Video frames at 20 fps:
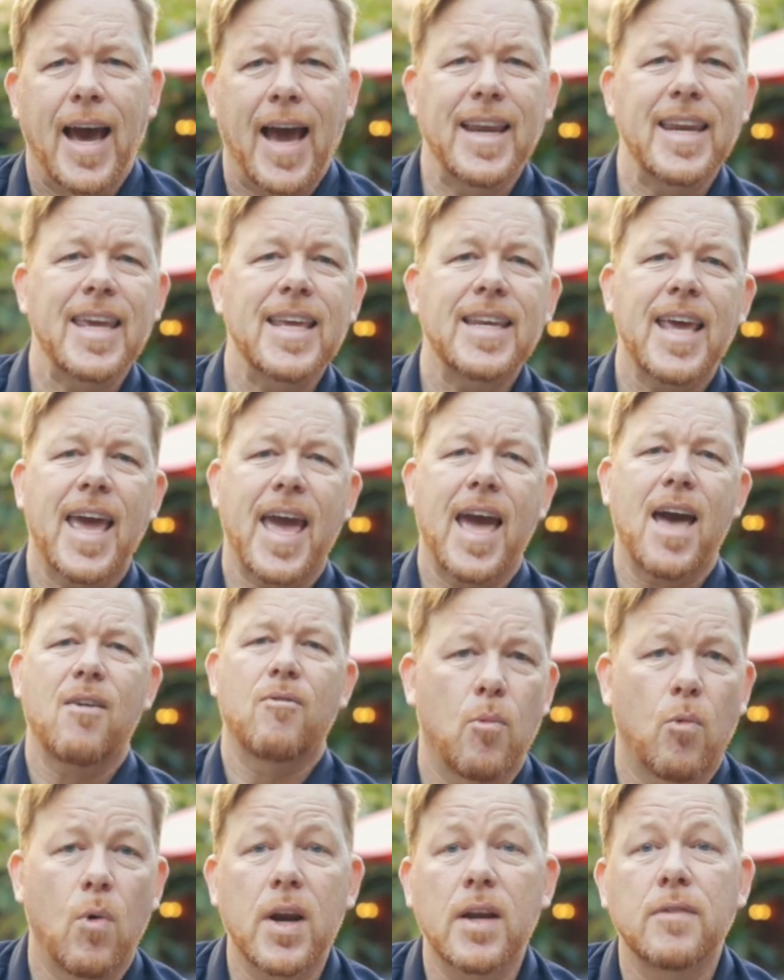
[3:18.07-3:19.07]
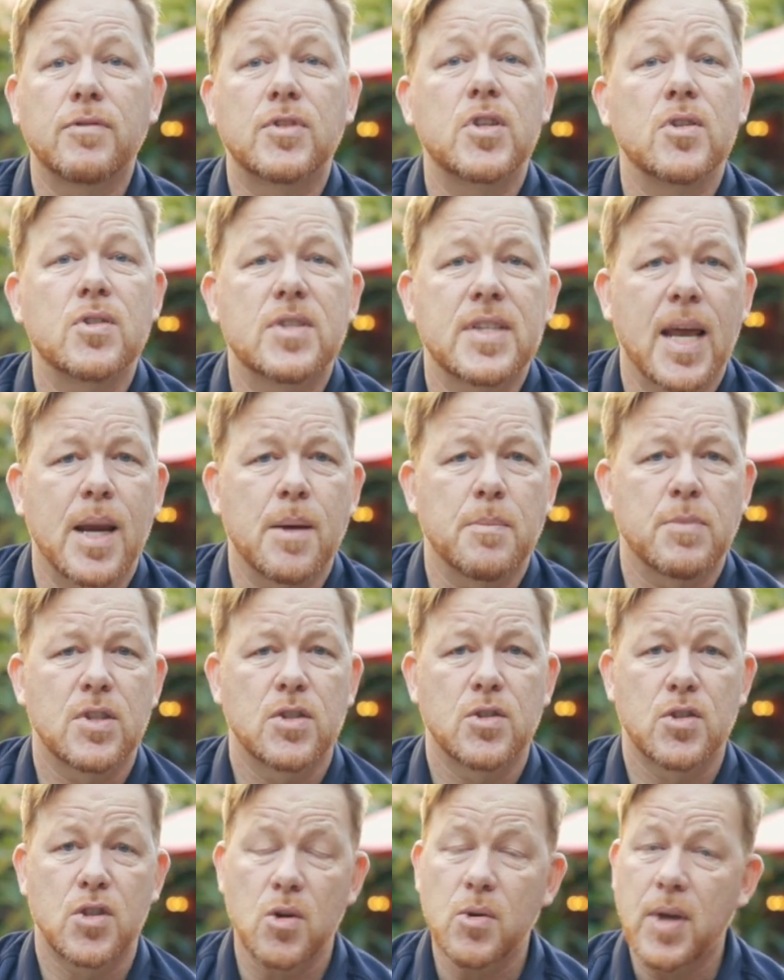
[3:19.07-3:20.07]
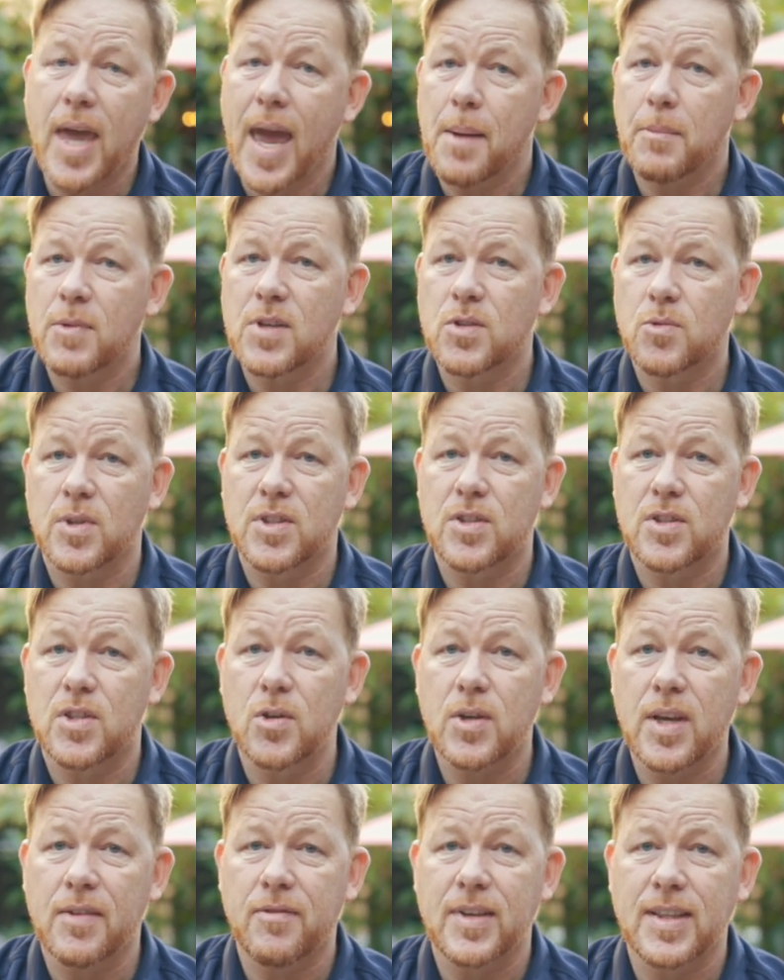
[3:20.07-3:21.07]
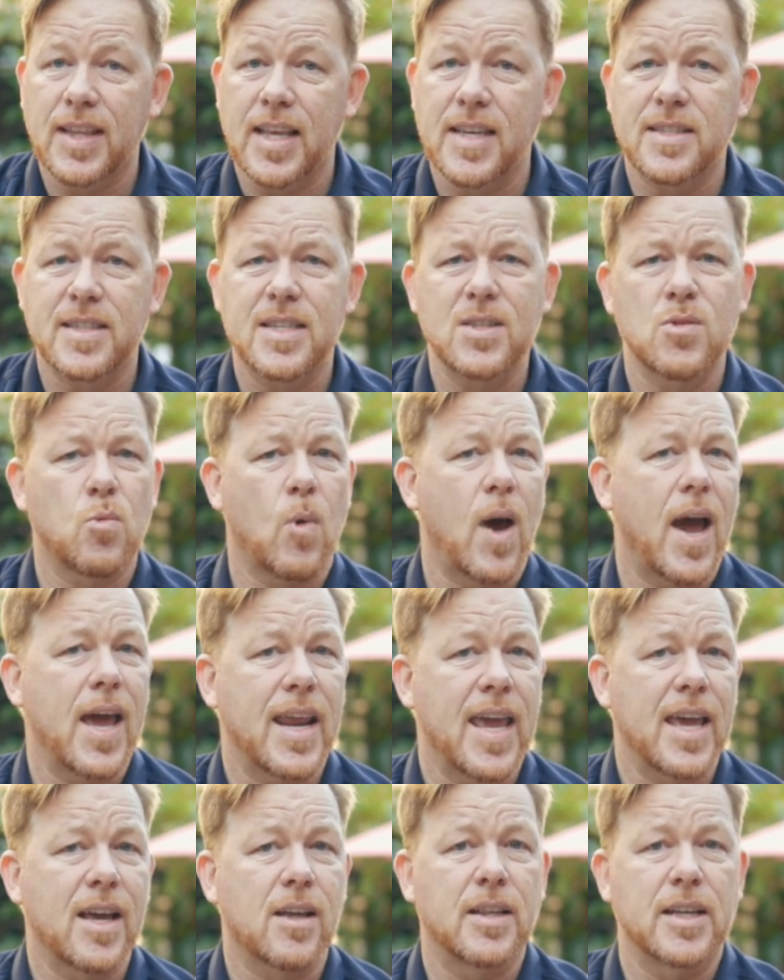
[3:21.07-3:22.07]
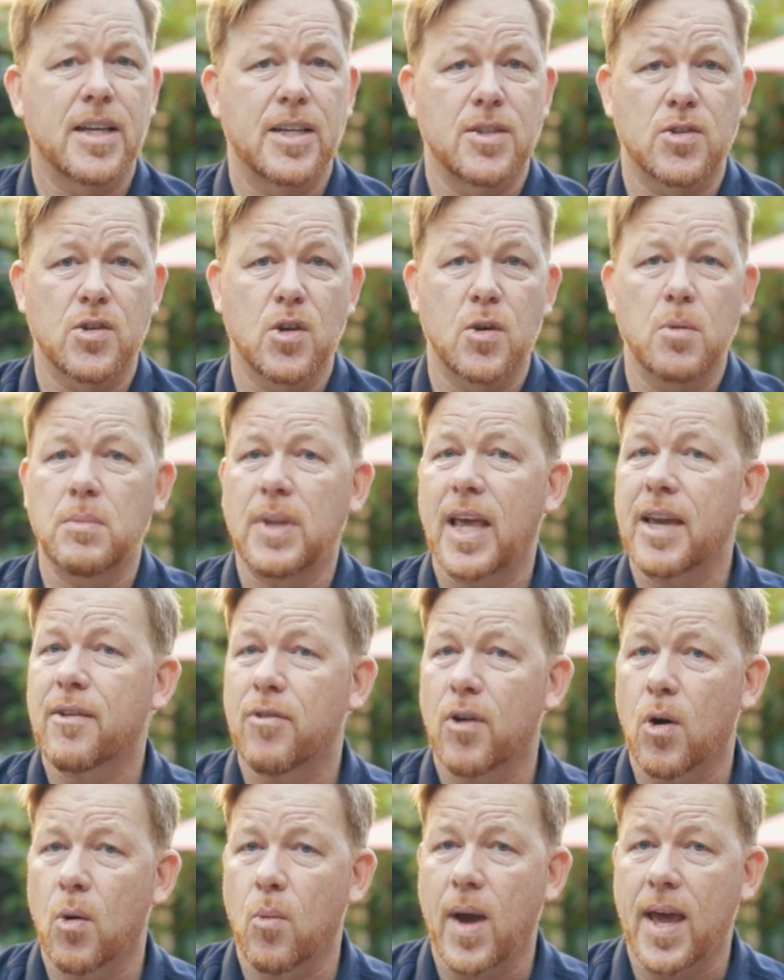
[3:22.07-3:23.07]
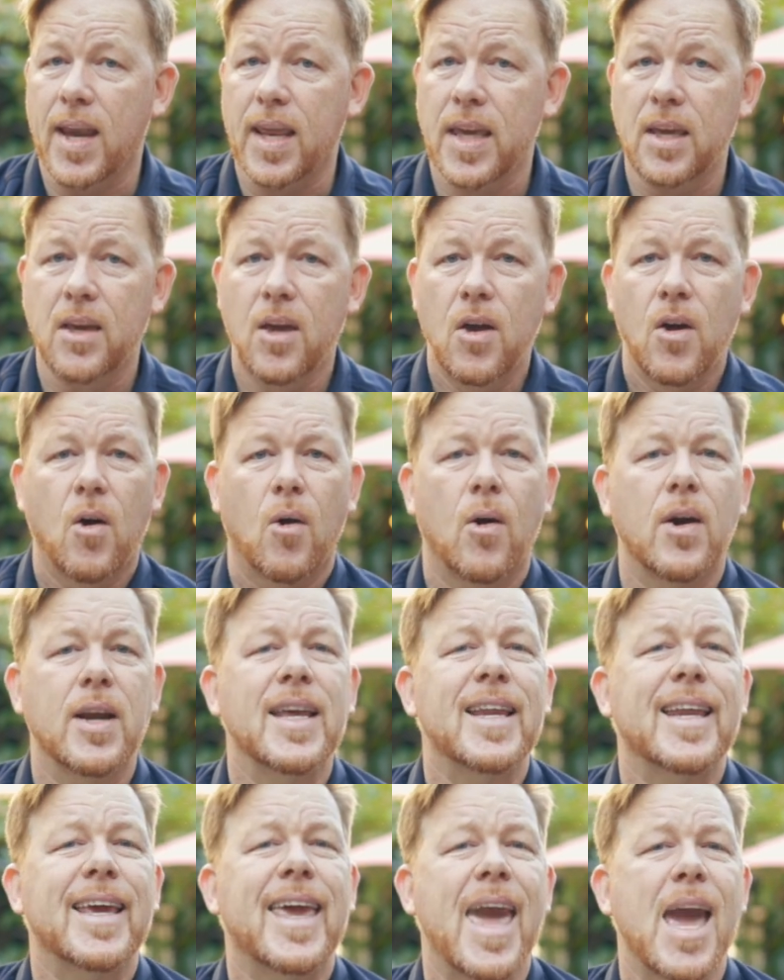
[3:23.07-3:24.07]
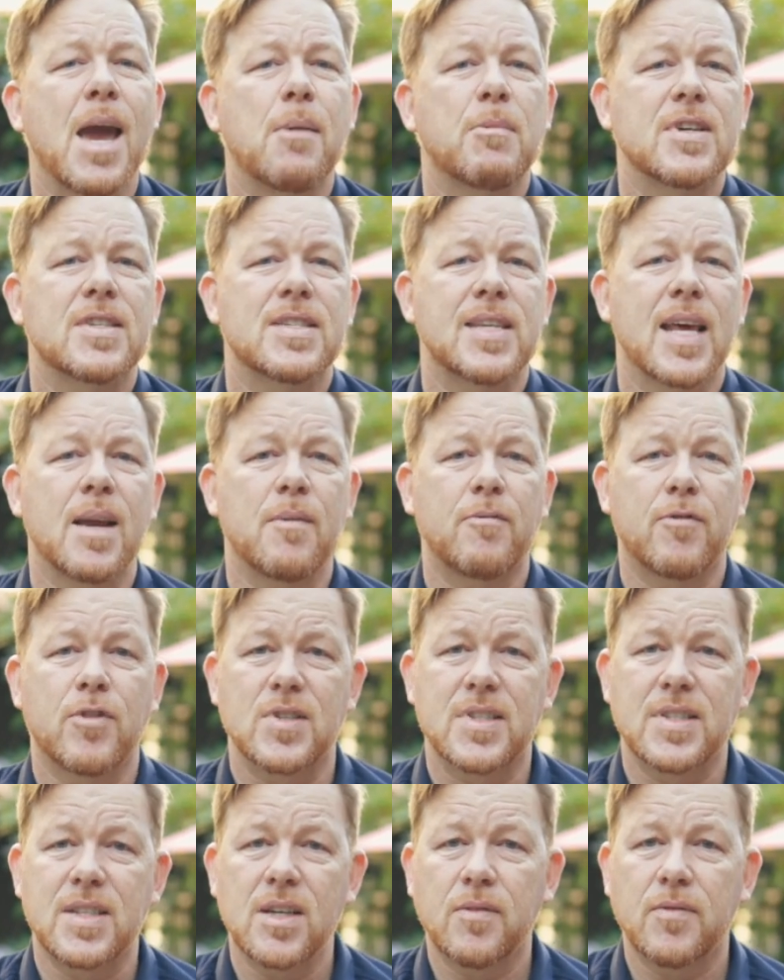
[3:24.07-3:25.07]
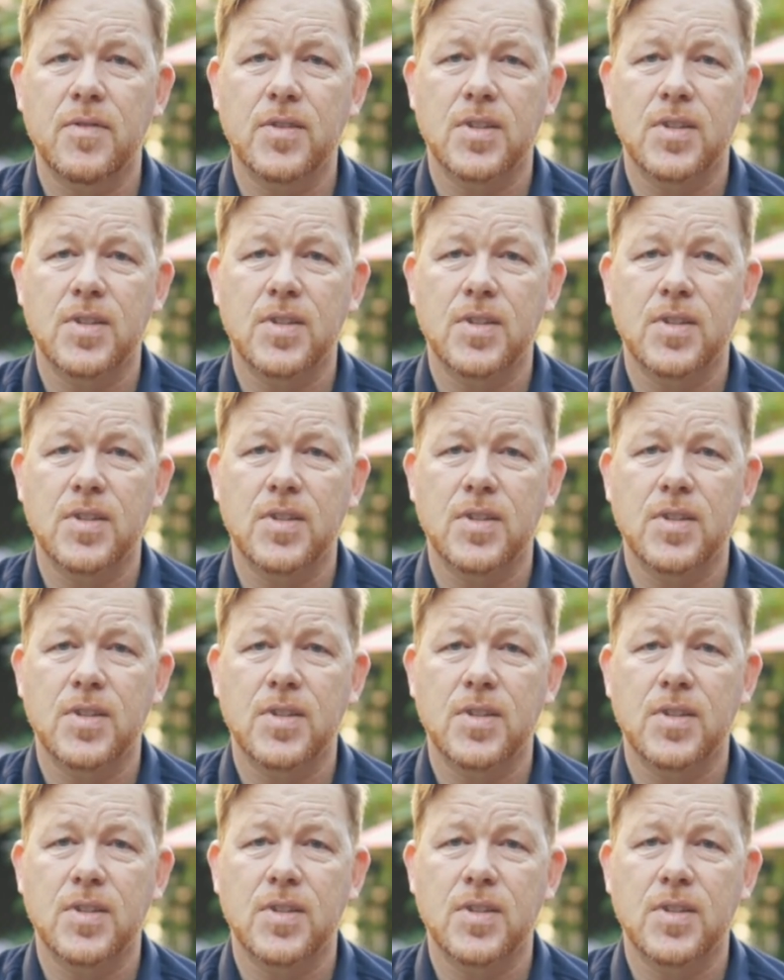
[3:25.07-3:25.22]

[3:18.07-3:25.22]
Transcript: I need to have one of two setups, two cameras with two different lenses, wide angle and a zoom, like for a wedding, or I need a camera setup for still